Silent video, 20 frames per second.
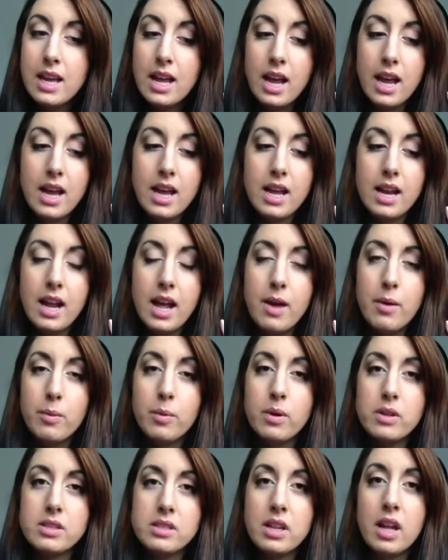and I
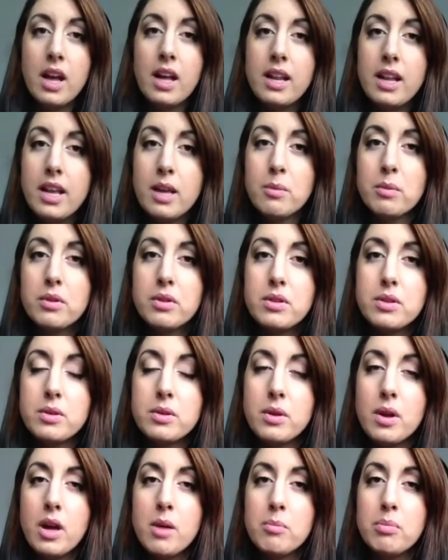was not able
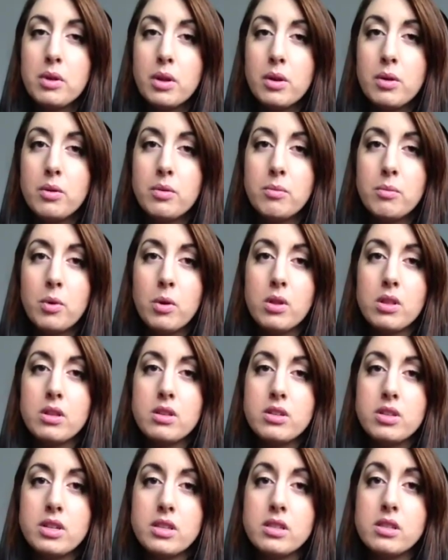to upload more
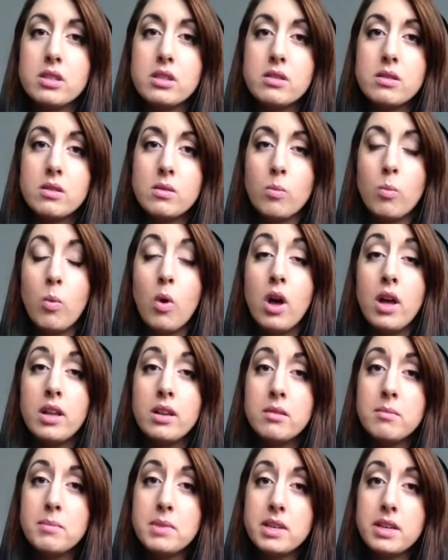than just
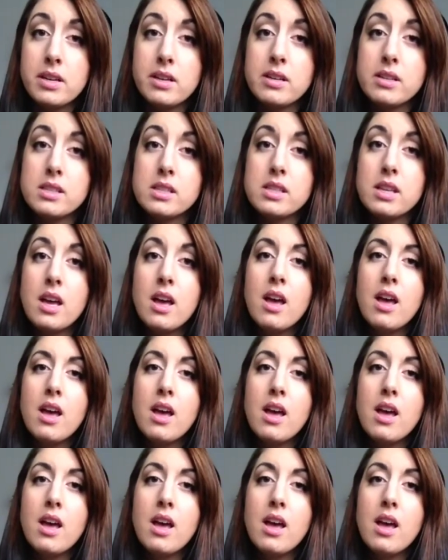one because